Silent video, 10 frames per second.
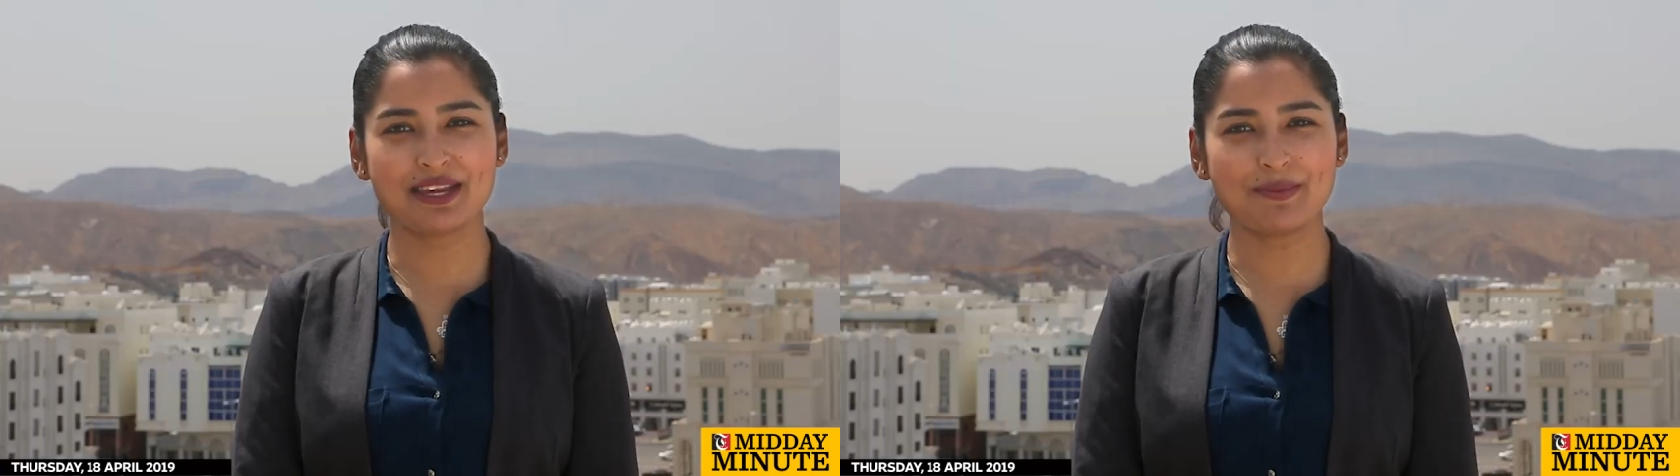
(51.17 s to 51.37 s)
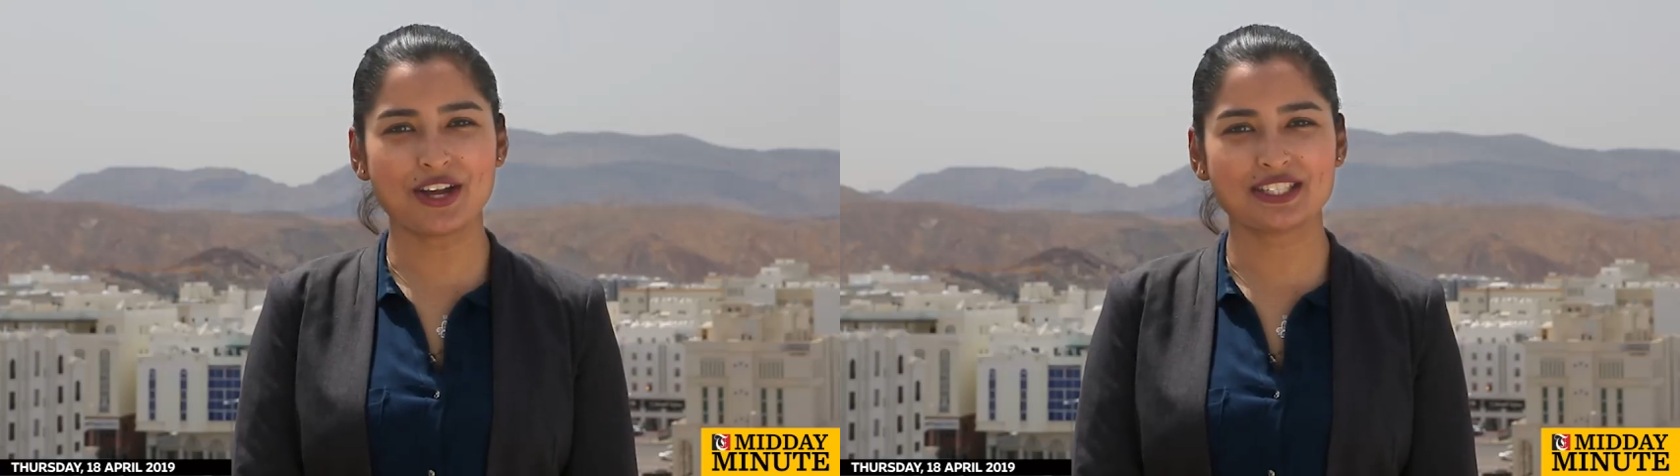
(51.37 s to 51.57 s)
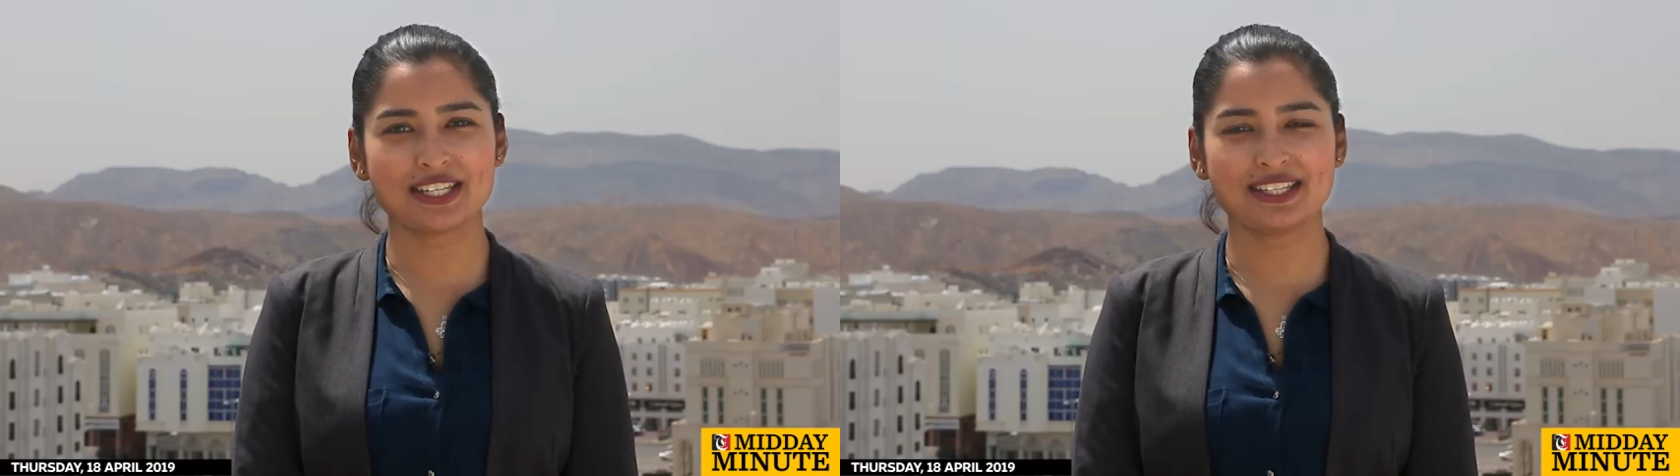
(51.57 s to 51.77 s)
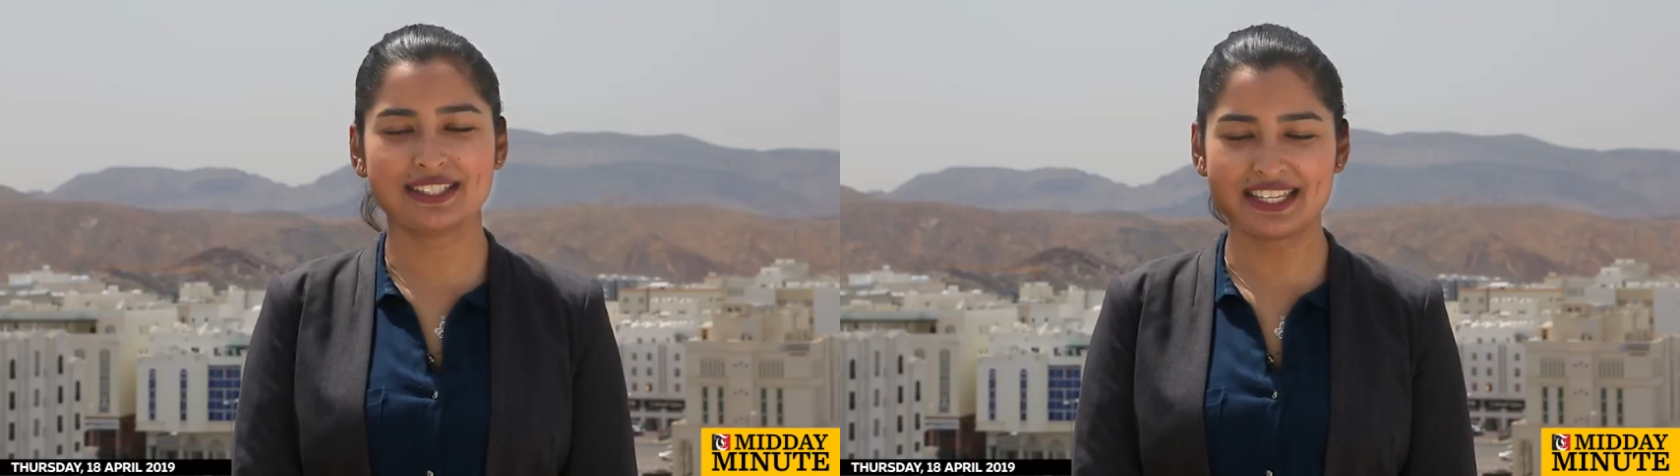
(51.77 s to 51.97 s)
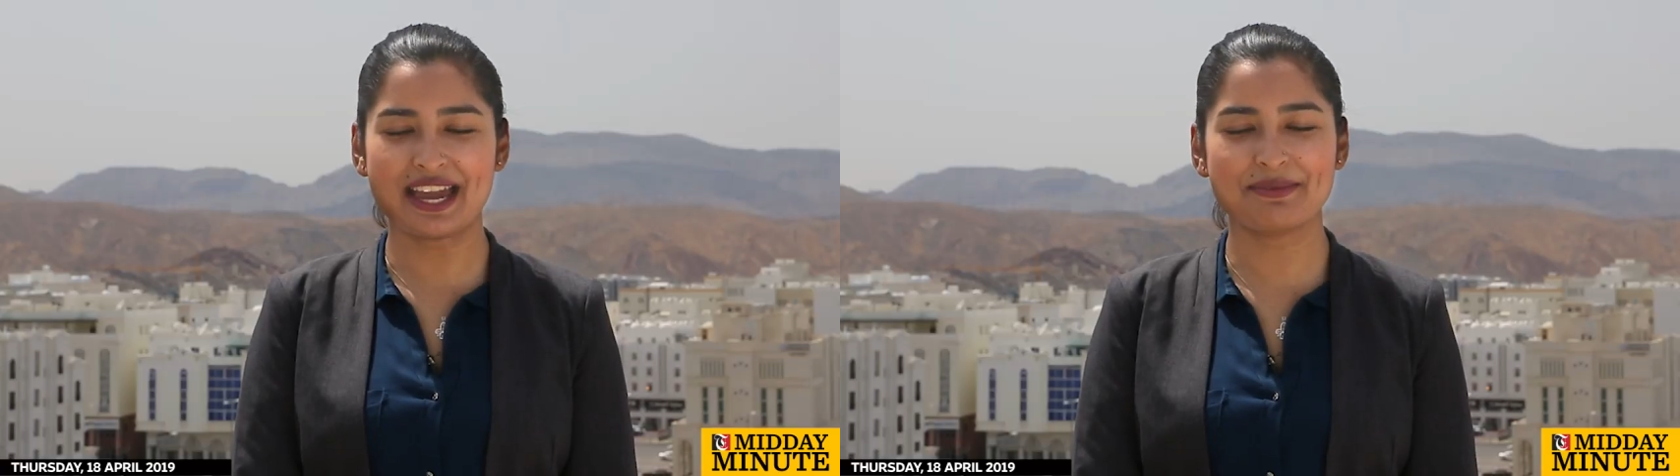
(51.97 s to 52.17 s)
keep watching
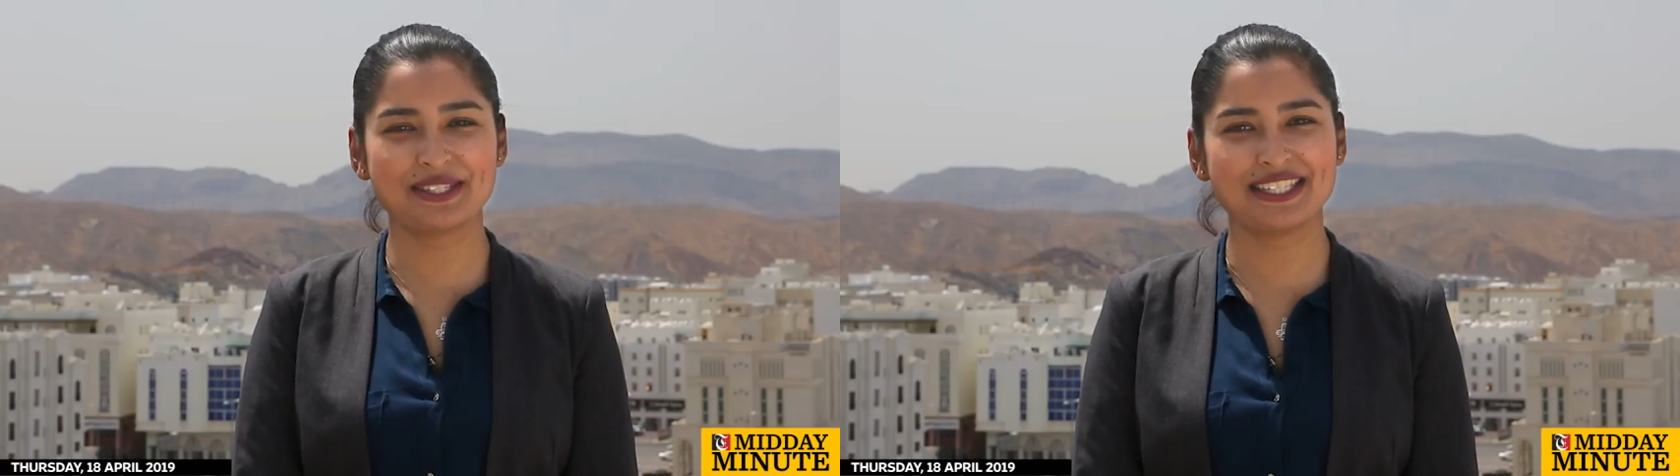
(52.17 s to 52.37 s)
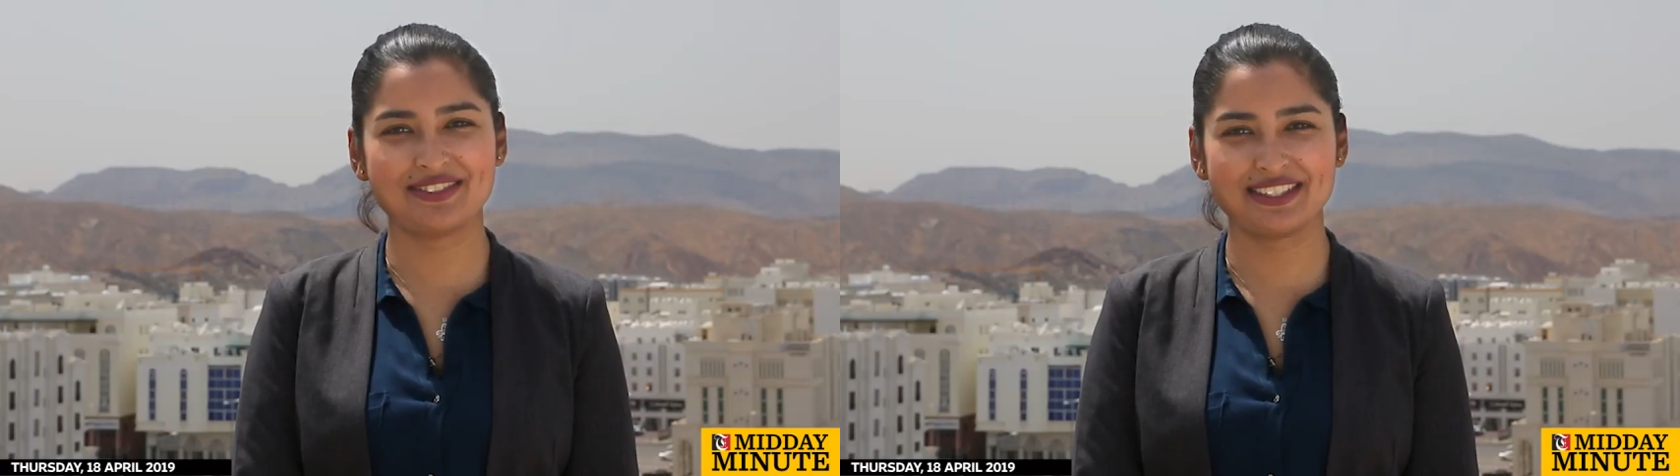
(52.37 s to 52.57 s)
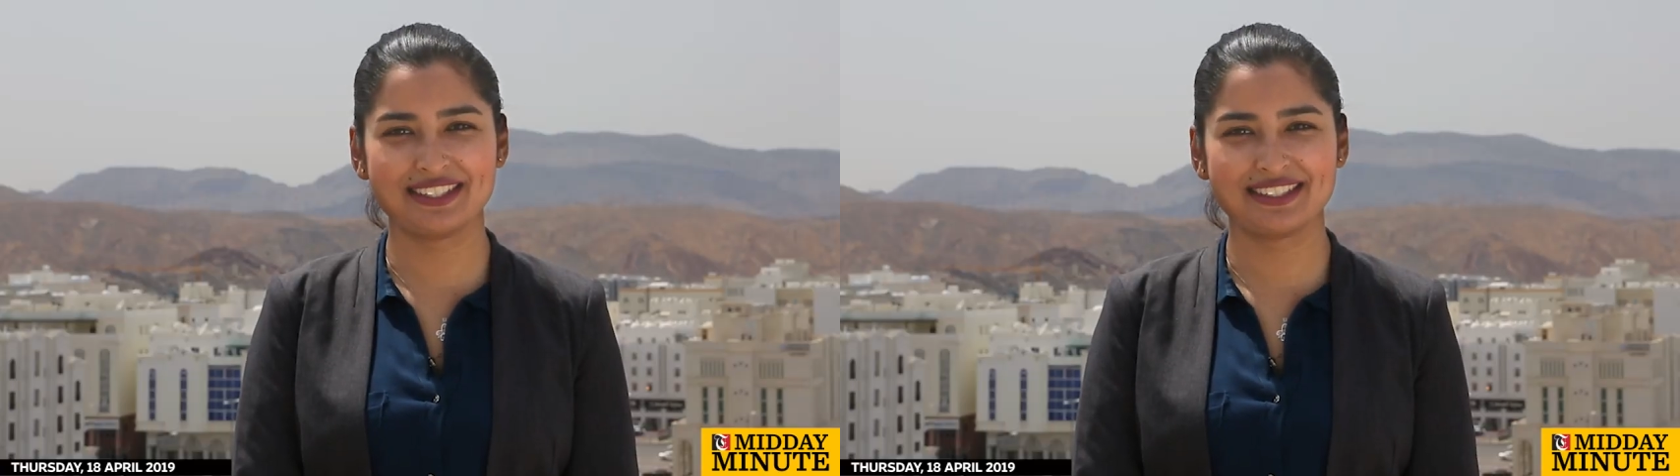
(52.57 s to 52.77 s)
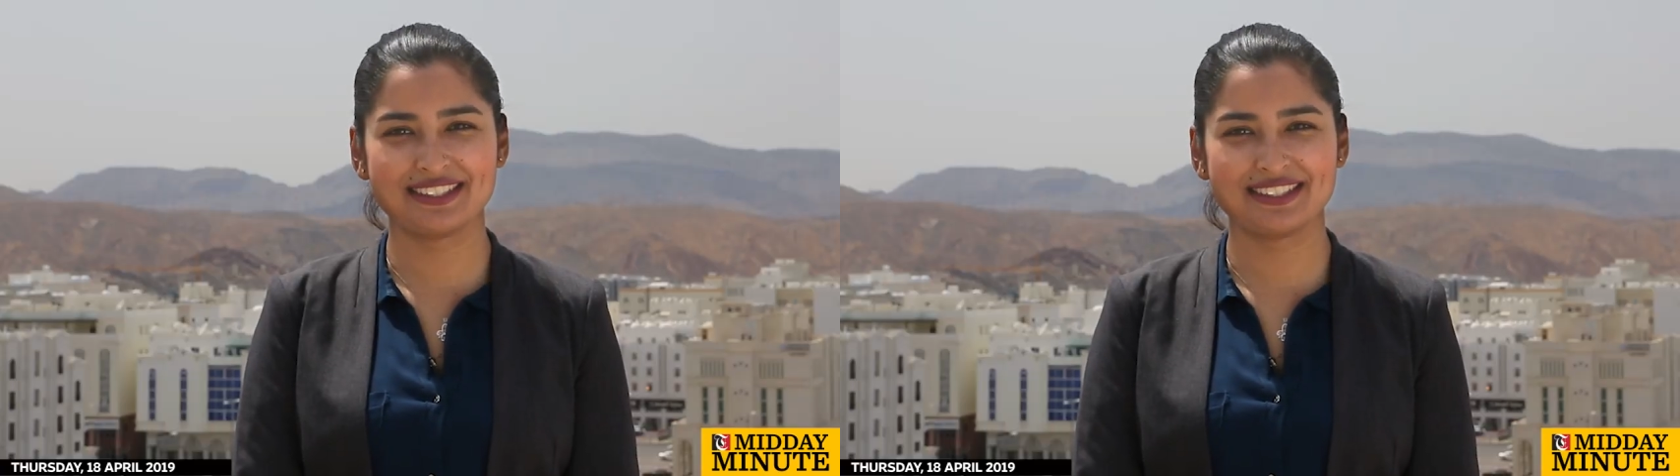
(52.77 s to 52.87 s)
Times TV.